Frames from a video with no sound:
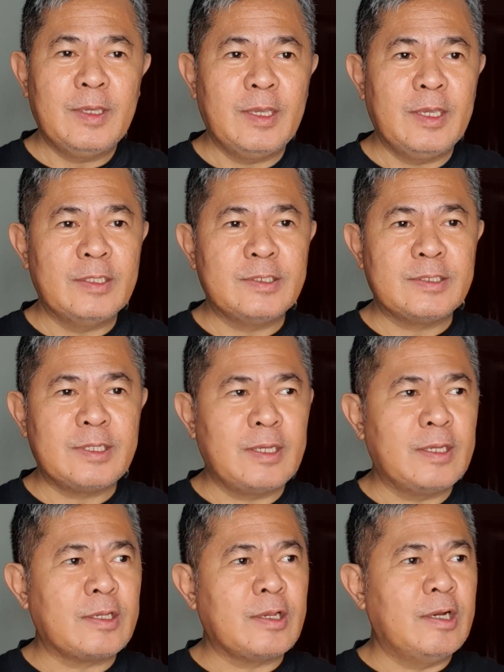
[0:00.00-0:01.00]
It's
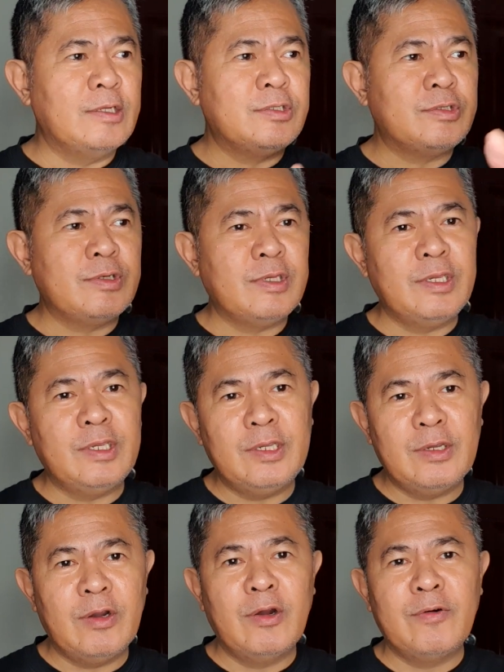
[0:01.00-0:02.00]
a
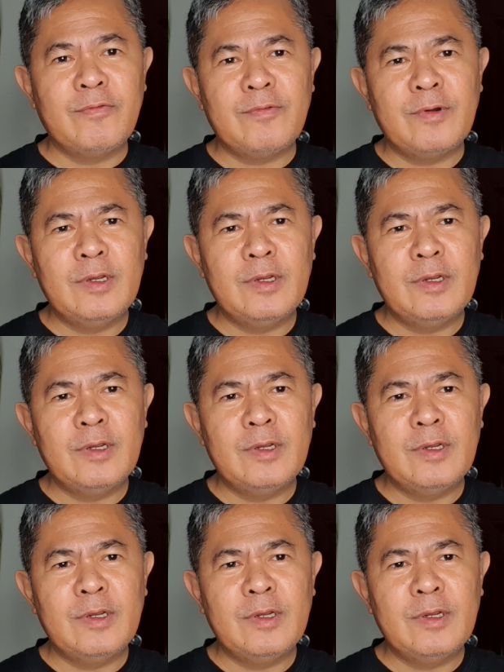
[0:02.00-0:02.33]
country of